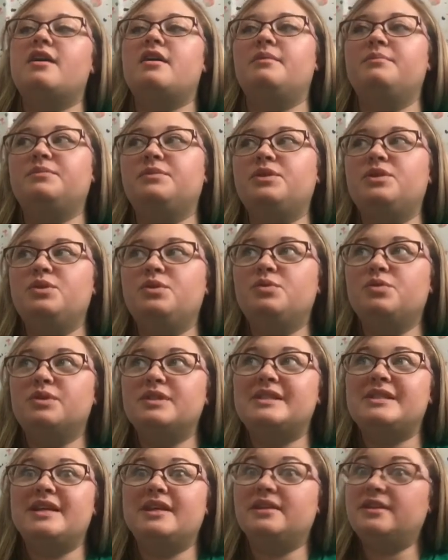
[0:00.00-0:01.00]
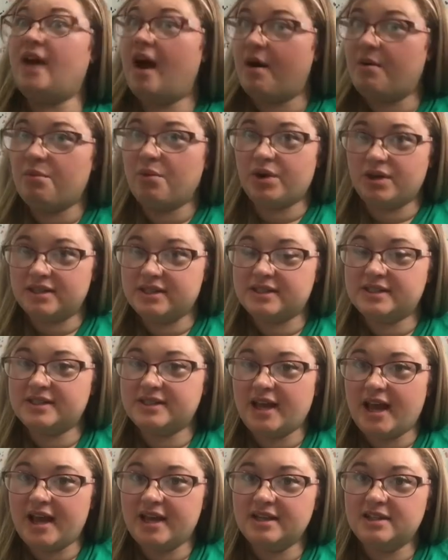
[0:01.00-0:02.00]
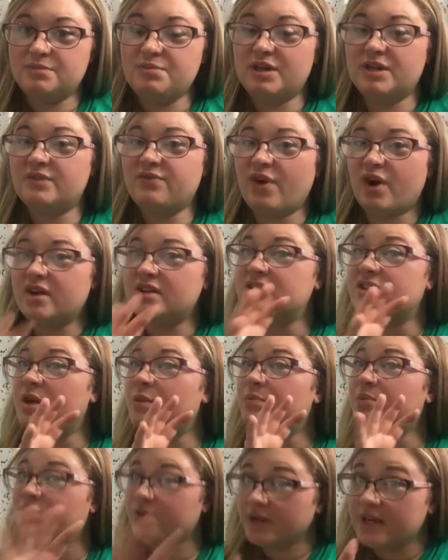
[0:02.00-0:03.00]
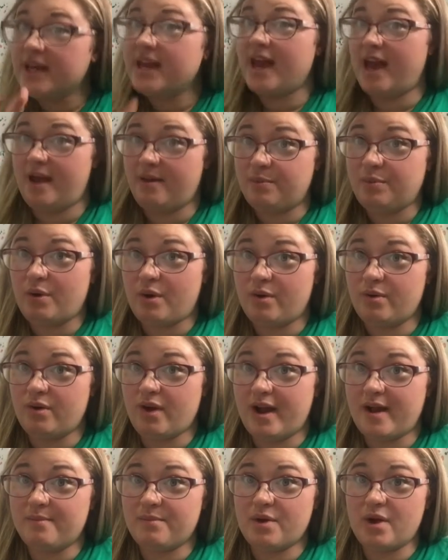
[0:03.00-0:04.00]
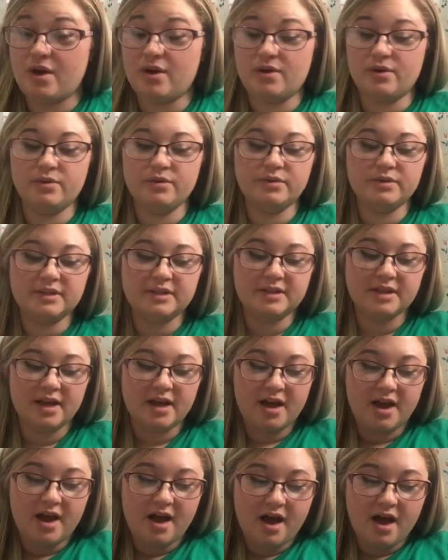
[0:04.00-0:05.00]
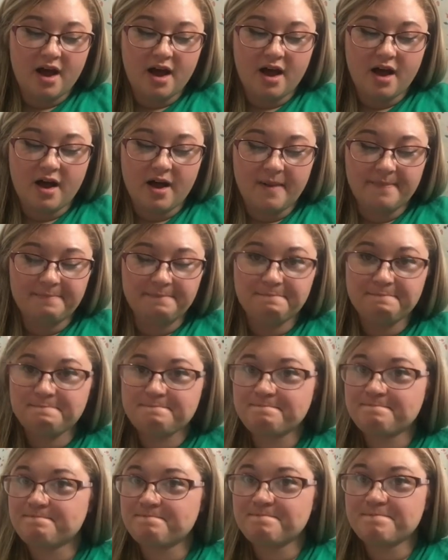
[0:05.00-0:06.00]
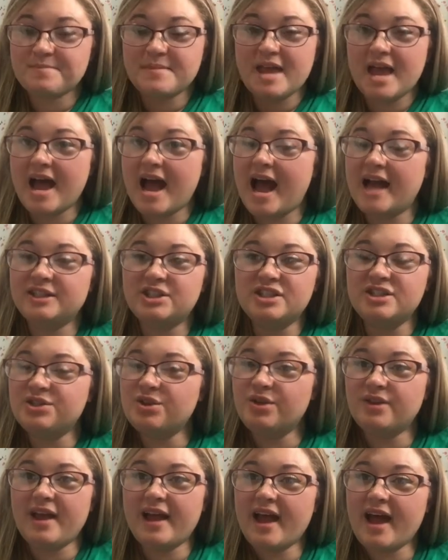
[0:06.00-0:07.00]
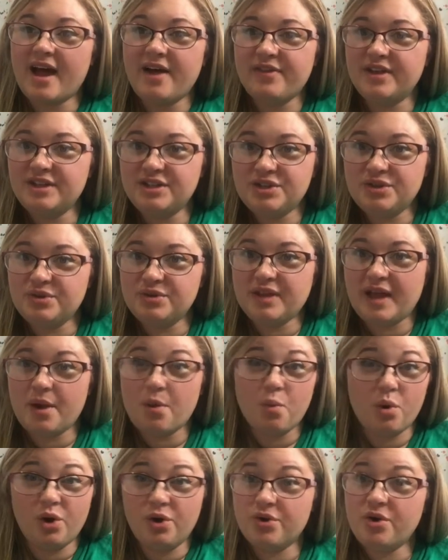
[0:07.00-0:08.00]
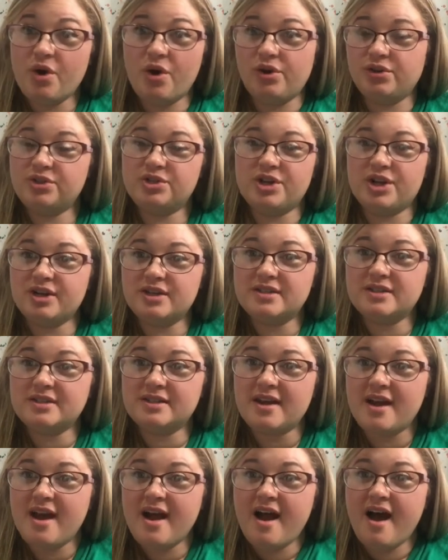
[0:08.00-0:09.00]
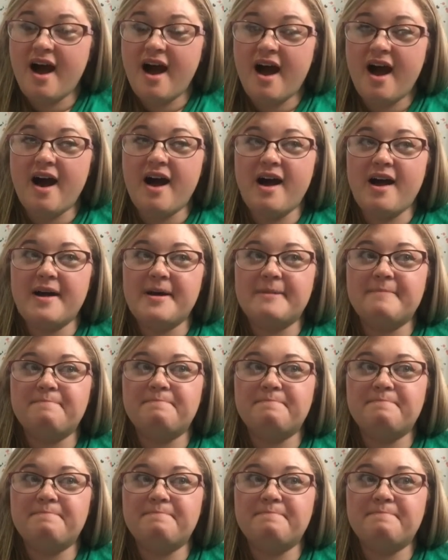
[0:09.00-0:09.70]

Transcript: you will see a lot more dislikes. But as far as their pre-K program goes, I just don't like how they do like world cultures. I